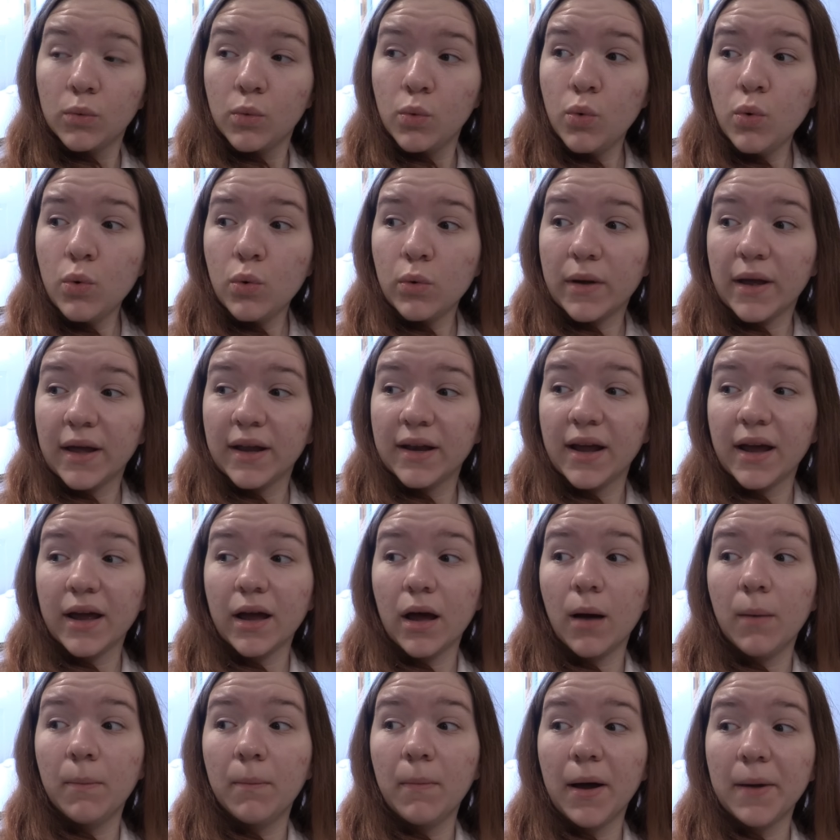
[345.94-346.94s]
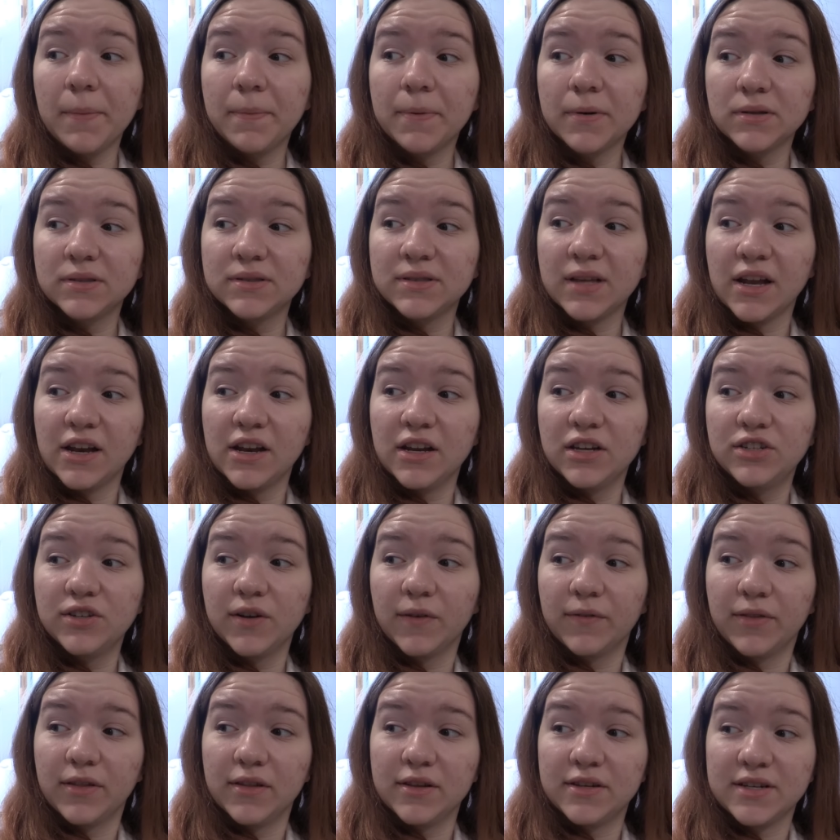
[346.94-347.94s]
Ooh, can I up my percentage of the